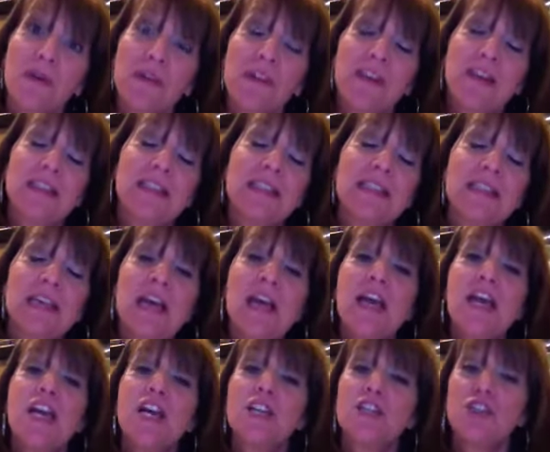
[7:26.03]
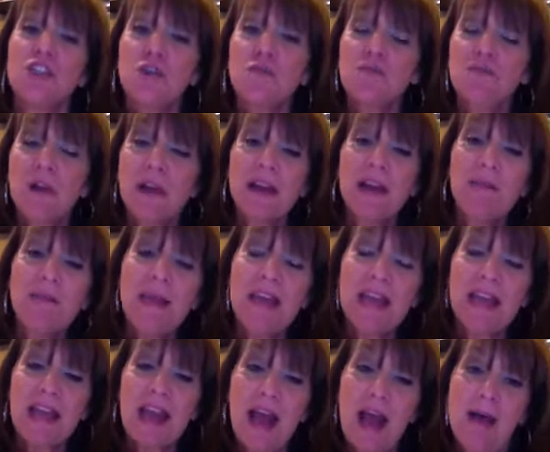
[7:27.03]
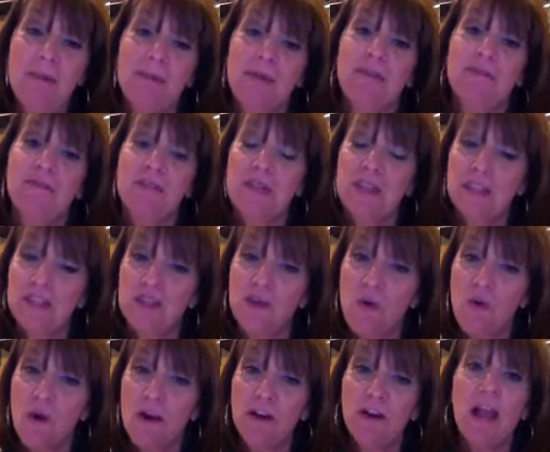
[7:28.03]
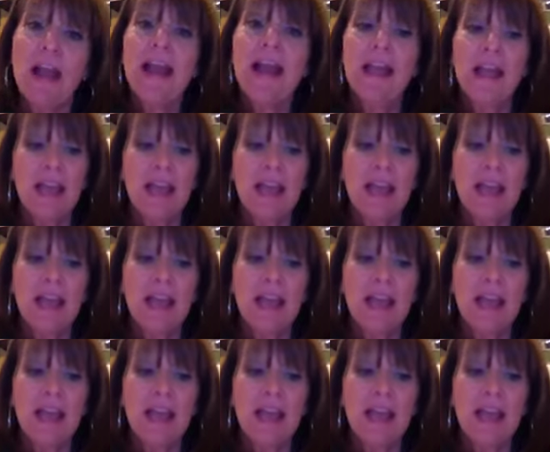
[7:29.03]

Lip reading: with us. So run and make it happen for this quarter.